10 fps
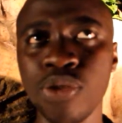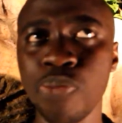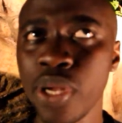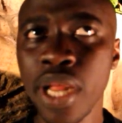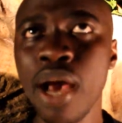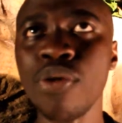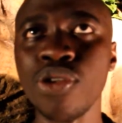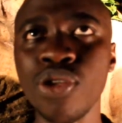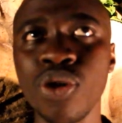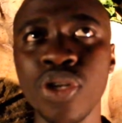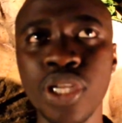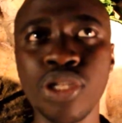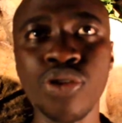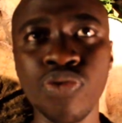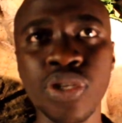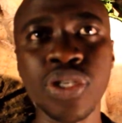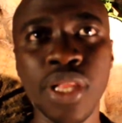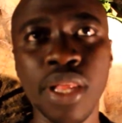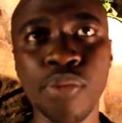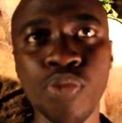But how do you continue
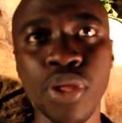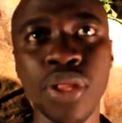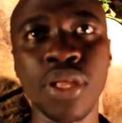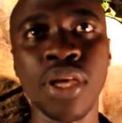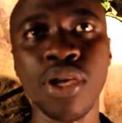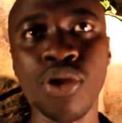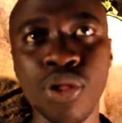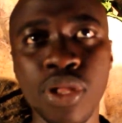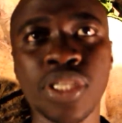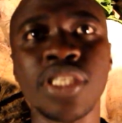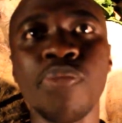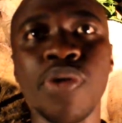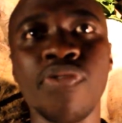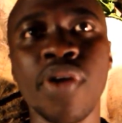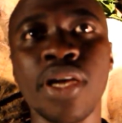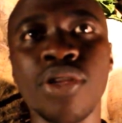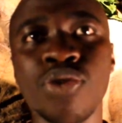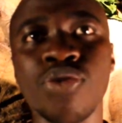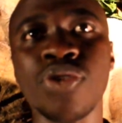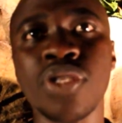reaching them with the simplified
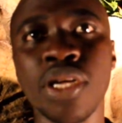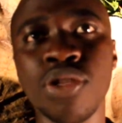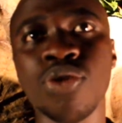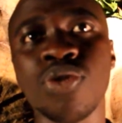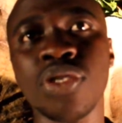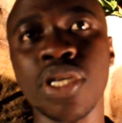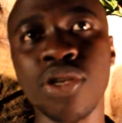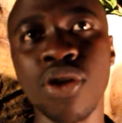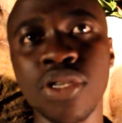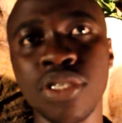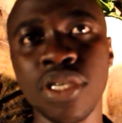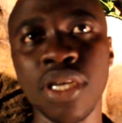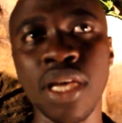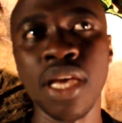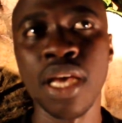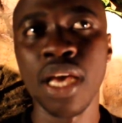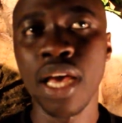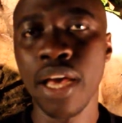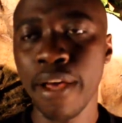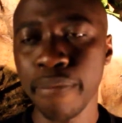tools that use technology?
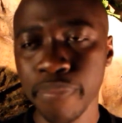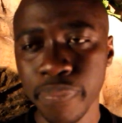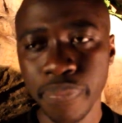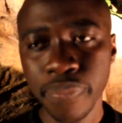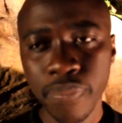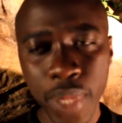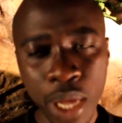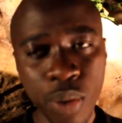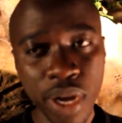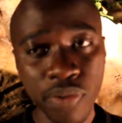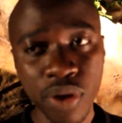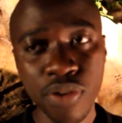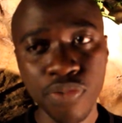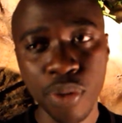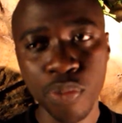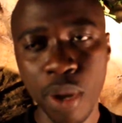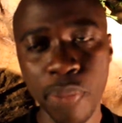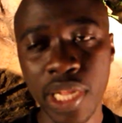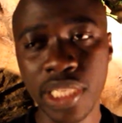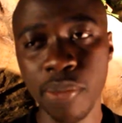And what I've heard from
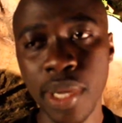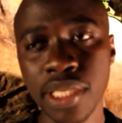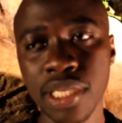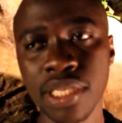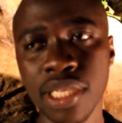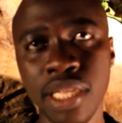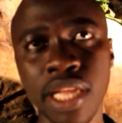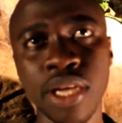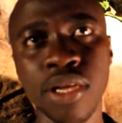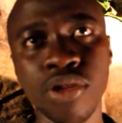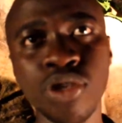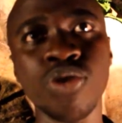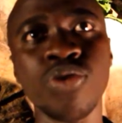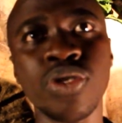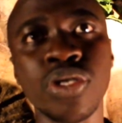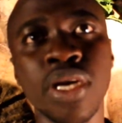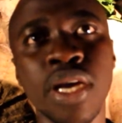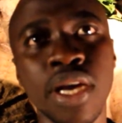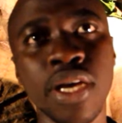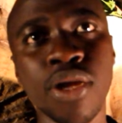Rapid SMS is that they use
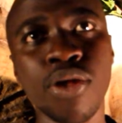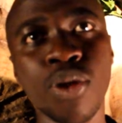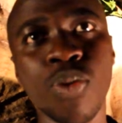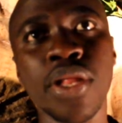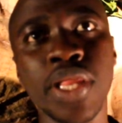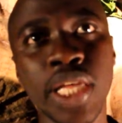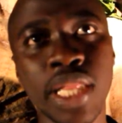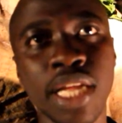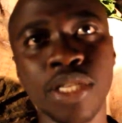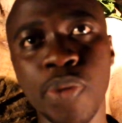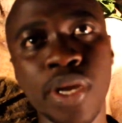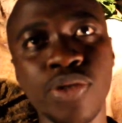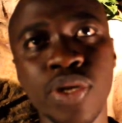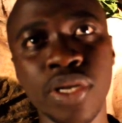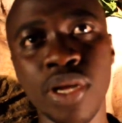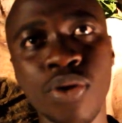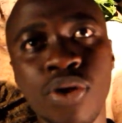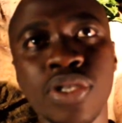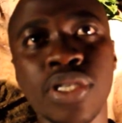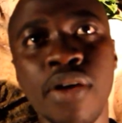the one thing that has penetrated
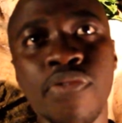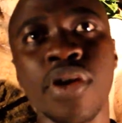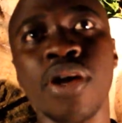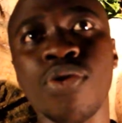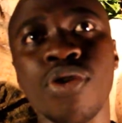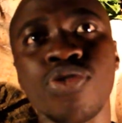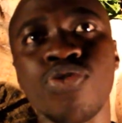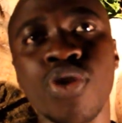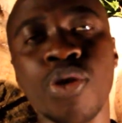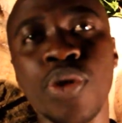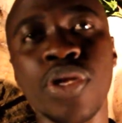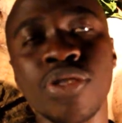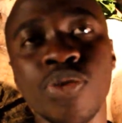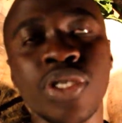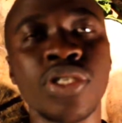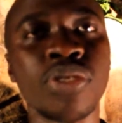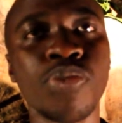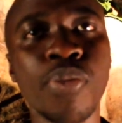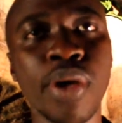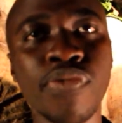across Africa, across rural communities, which is
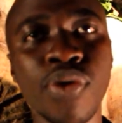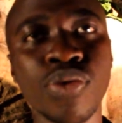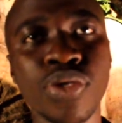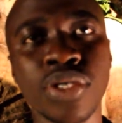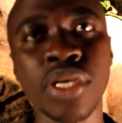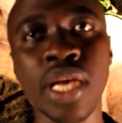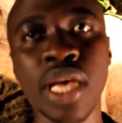mobile phones.